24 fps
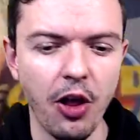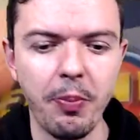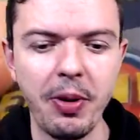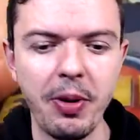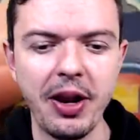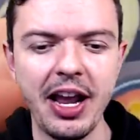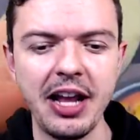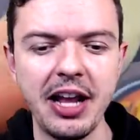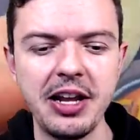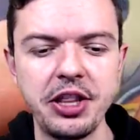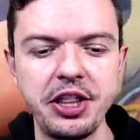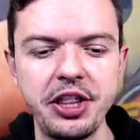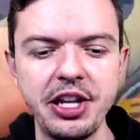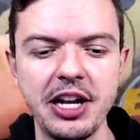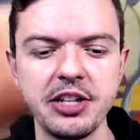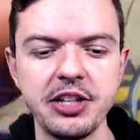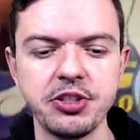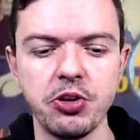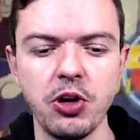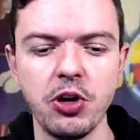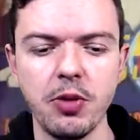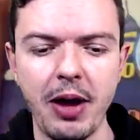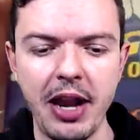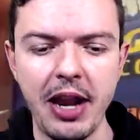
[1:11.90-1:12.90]
But again, the thing that's
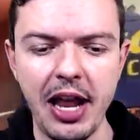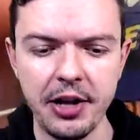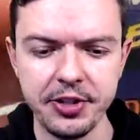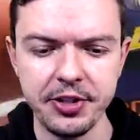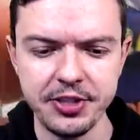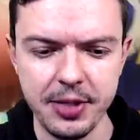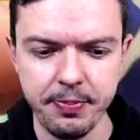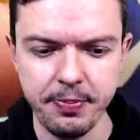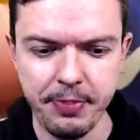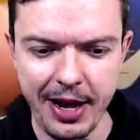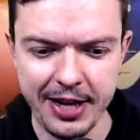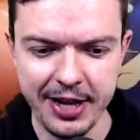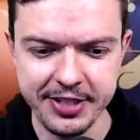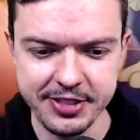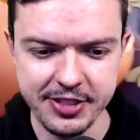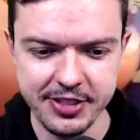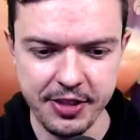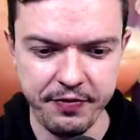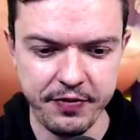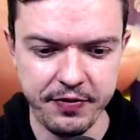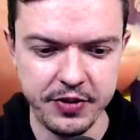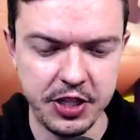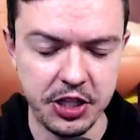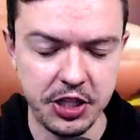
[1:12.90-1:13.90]
cool about LC packs is the,
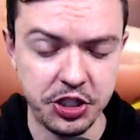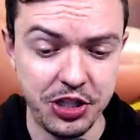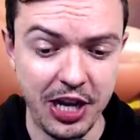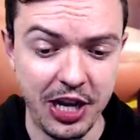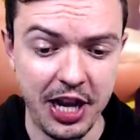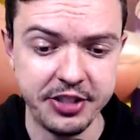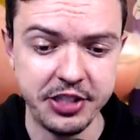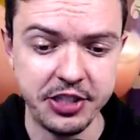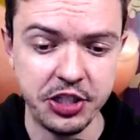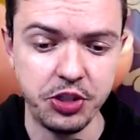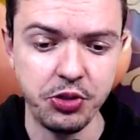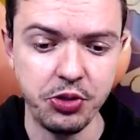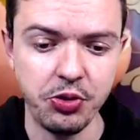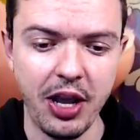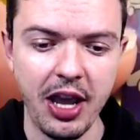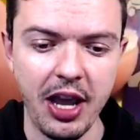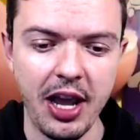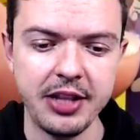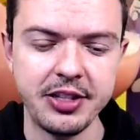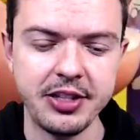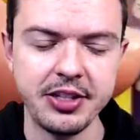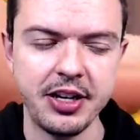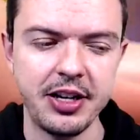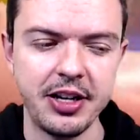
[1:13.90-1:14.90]
the chance that you
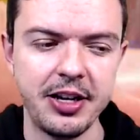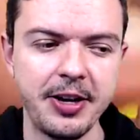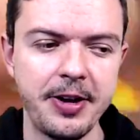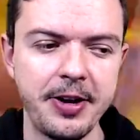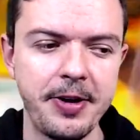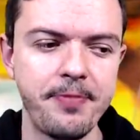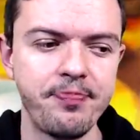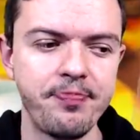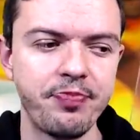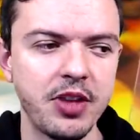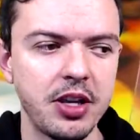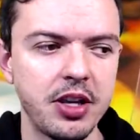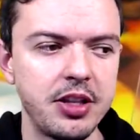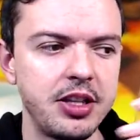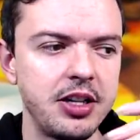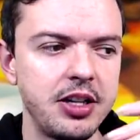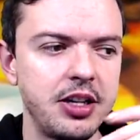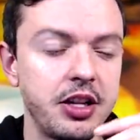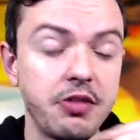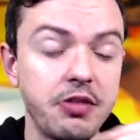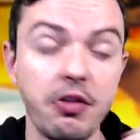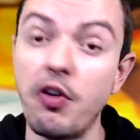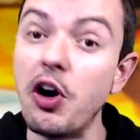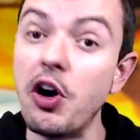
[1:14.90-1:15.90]
get um, the,
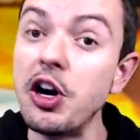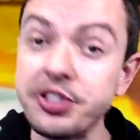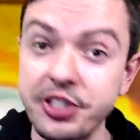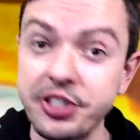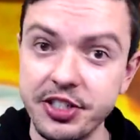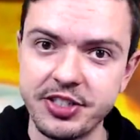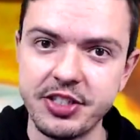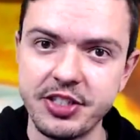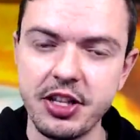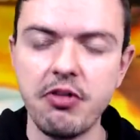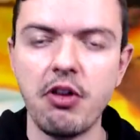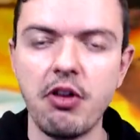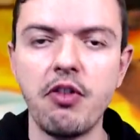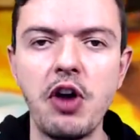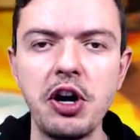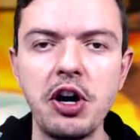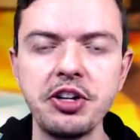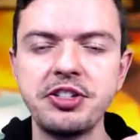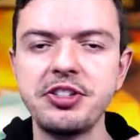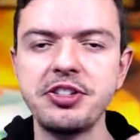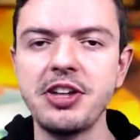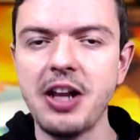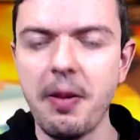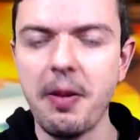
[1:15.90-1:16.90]
the reverses. The
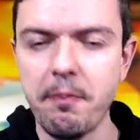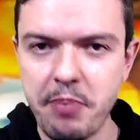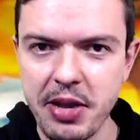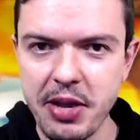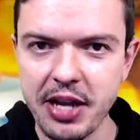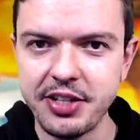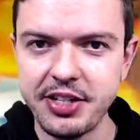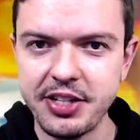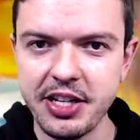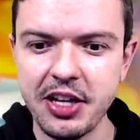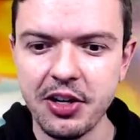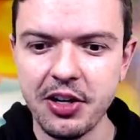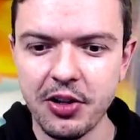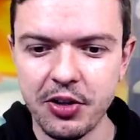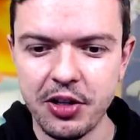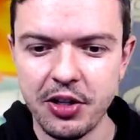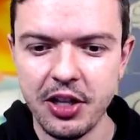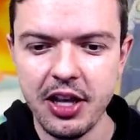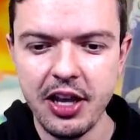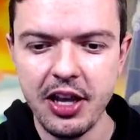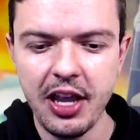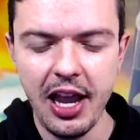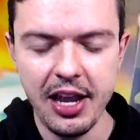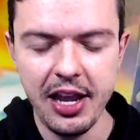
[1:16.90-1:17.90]
reverses are the big deal
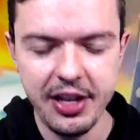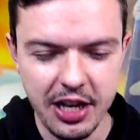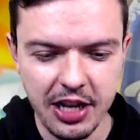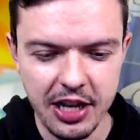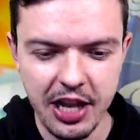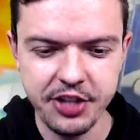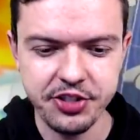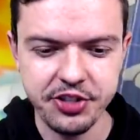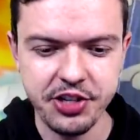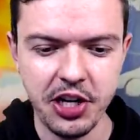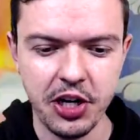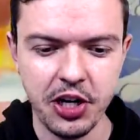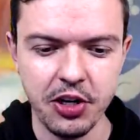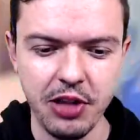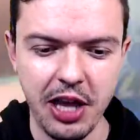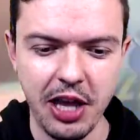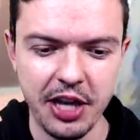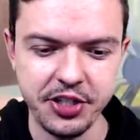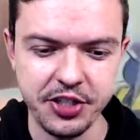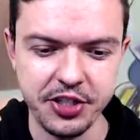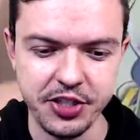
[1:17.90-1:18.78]
in the Legendary Collection.